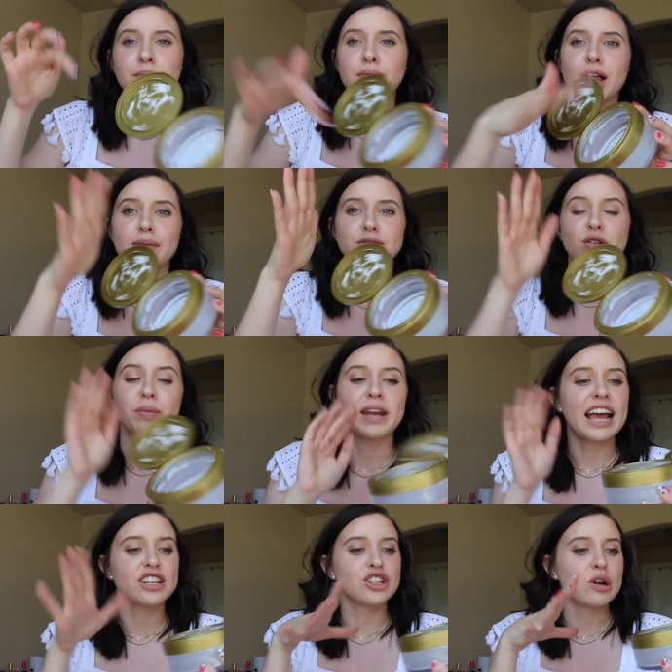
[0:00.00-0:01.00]
plops open.
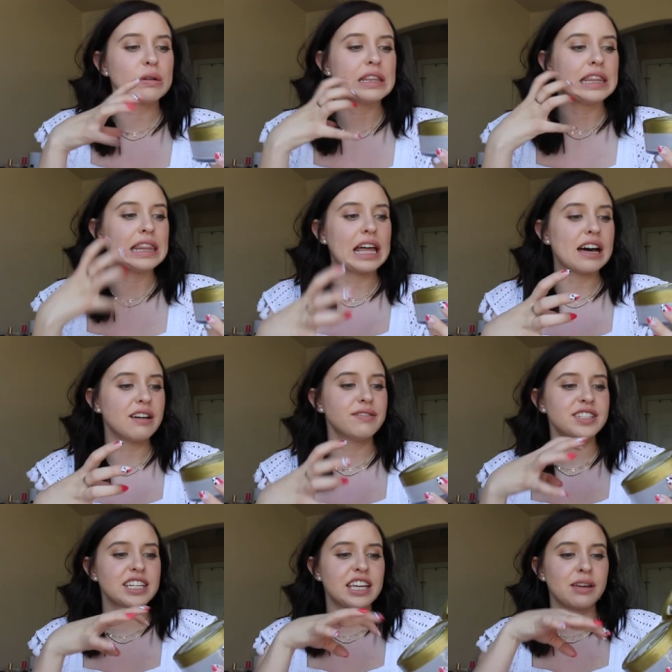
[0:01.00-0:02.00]
I don't love
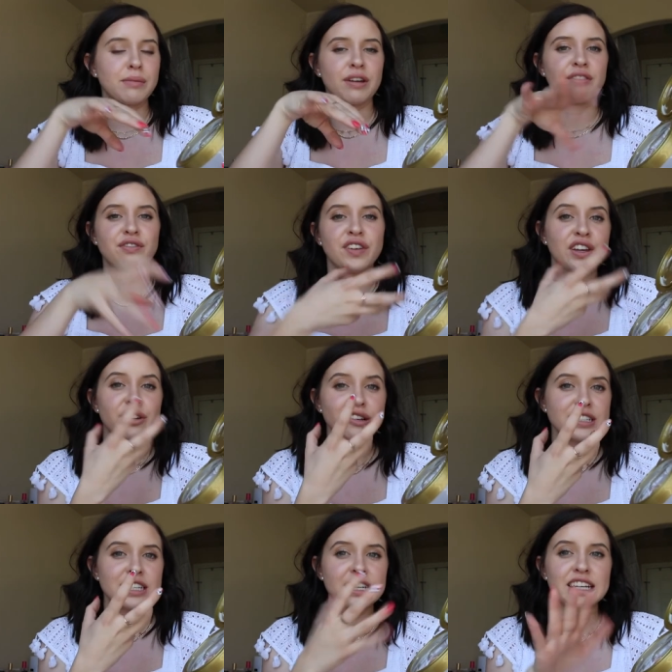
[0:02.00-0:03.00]
sticking my
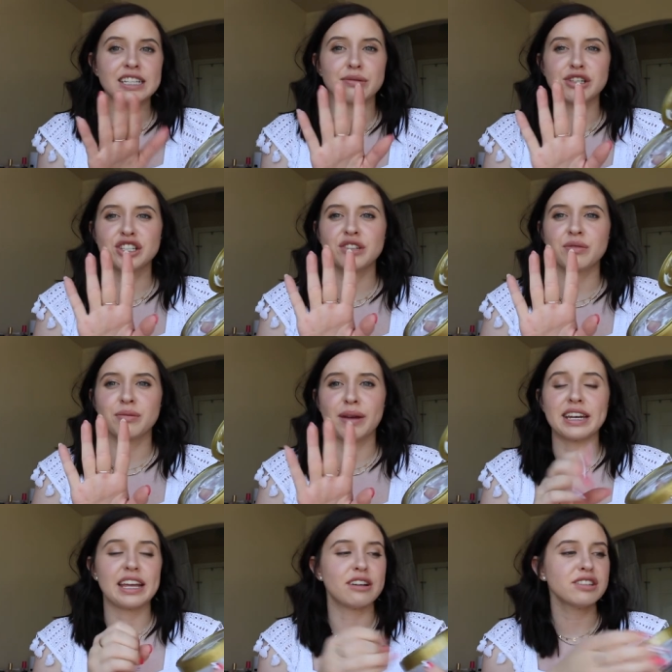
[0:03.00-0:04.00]
fingers in it, especially with
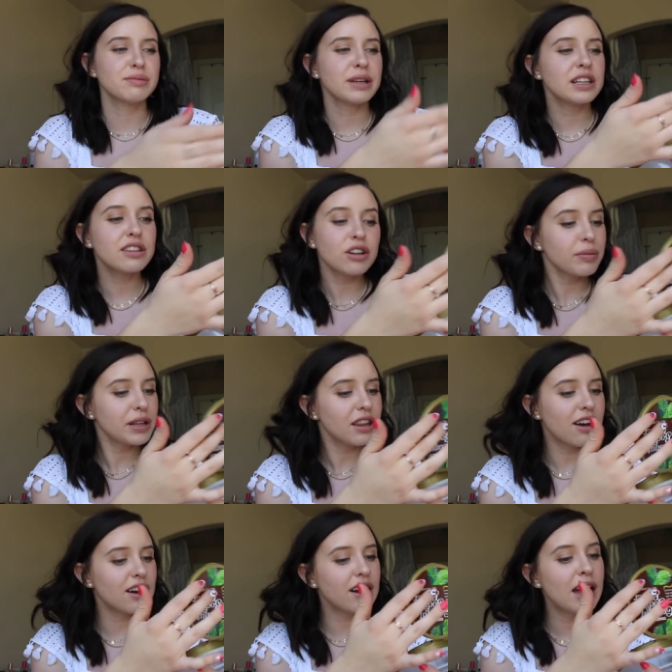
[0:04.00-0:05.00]
my nails being a little bit
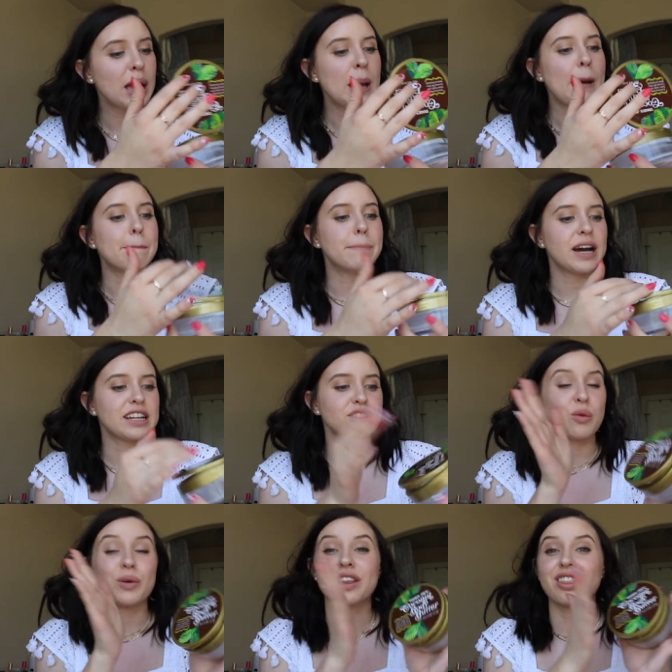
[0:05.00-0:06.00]
long,
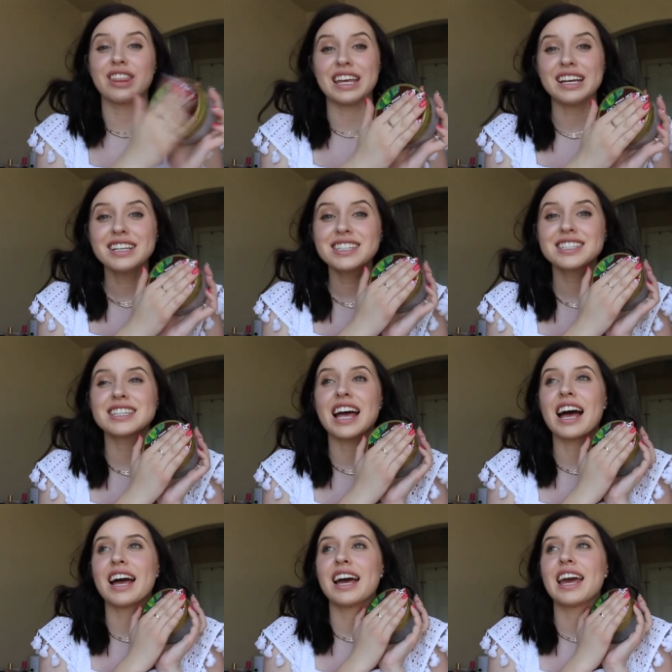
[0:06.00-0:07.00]
but with this,
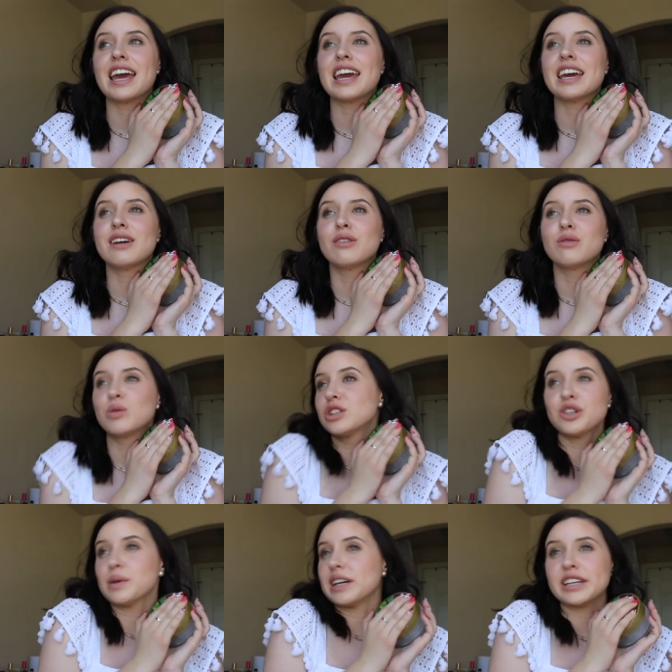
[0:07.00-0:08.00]
I will
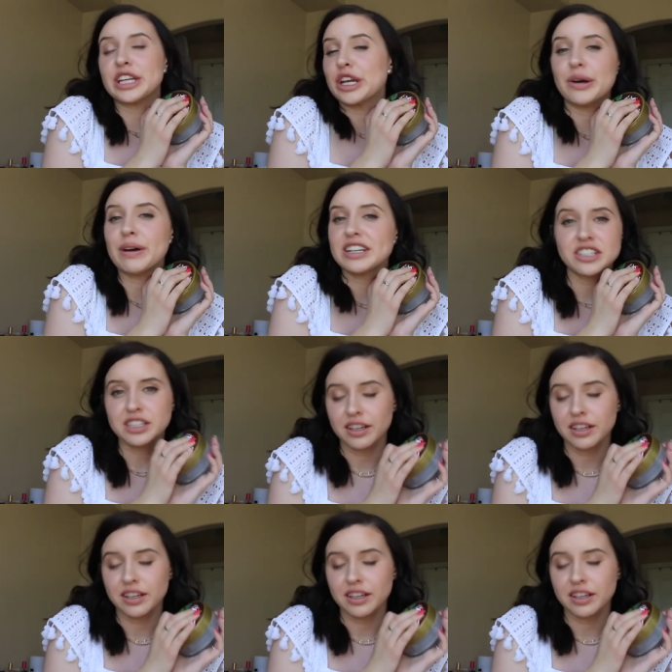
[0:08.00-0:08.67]
do it, you know? I just